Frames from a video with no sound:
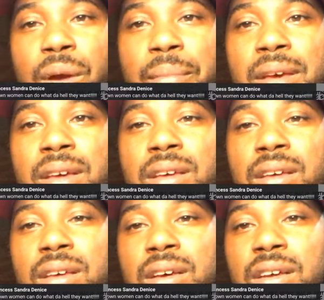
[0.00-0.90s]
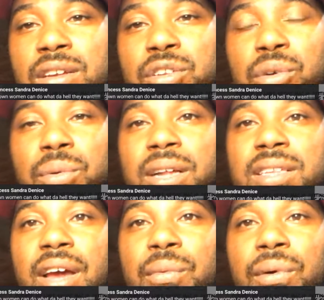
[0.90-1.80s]
women can do
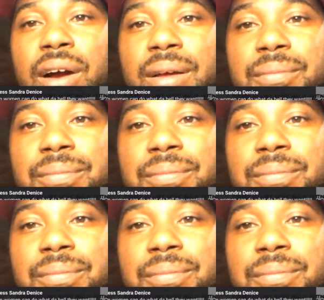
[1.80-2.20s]
what they want.